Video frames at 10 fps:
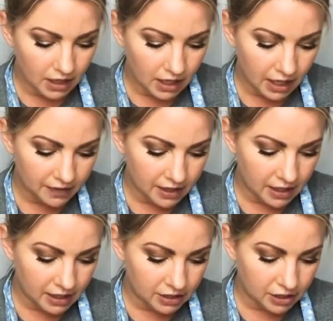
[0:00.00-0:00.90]
And
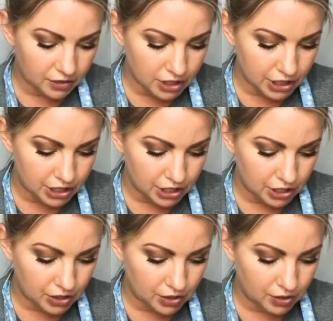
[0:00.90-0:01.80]
then you just
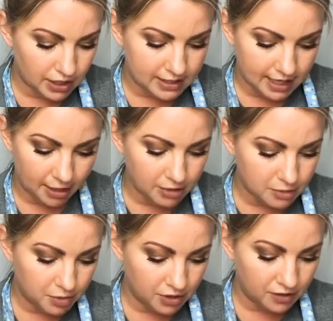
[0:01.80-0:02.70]
do a
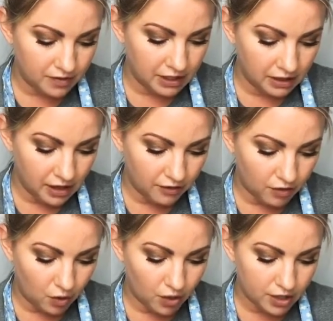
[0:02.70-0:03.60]
tablespoon of vanilla, of
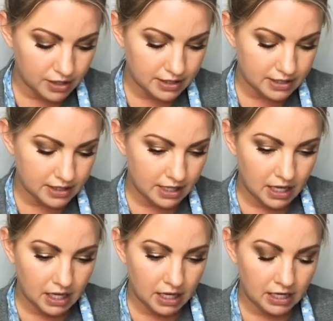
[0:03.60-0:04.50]
course,
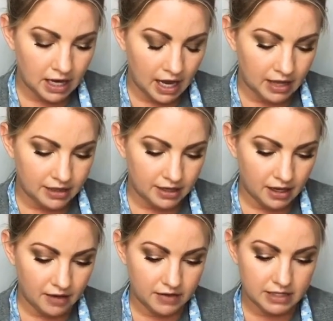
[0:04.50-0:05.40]

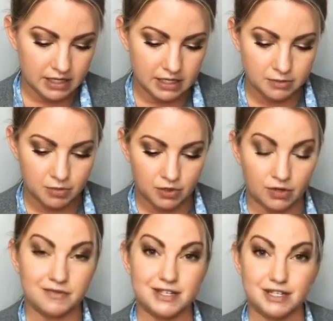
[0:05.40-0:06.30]
1/8 of a teaspoon
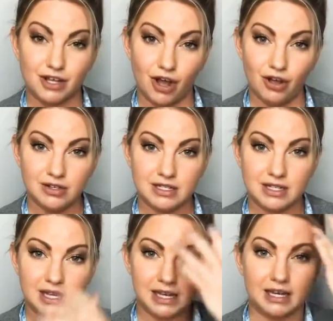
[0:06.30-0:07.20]
of salt.
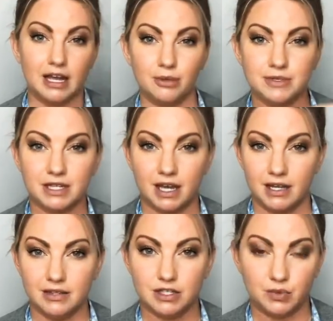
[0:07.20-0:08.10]
That kind of helps
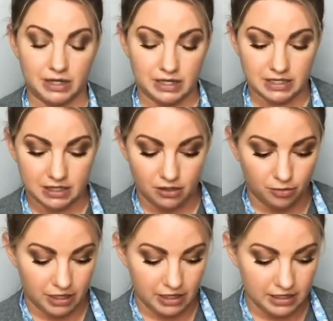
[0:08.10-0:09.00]
cut the sweetness a little
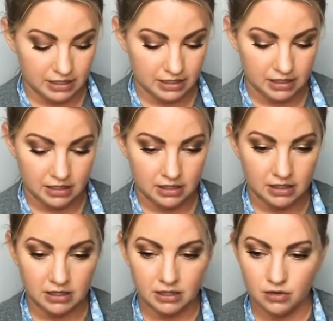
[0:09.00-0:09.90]
bit.
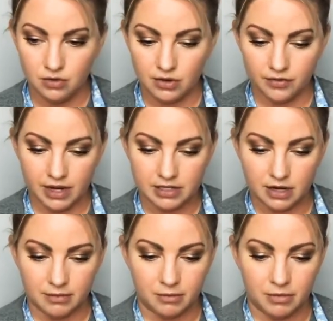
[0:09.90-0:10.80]
Oh, I forgot to
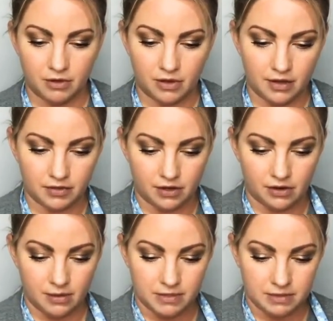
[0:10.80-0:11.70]
grab the milk. I'll have to go
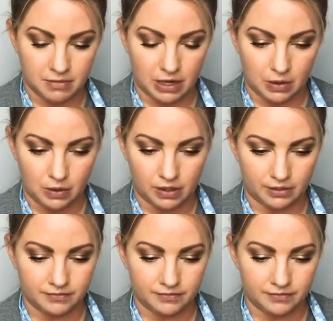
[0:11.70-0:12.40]
grab some milk.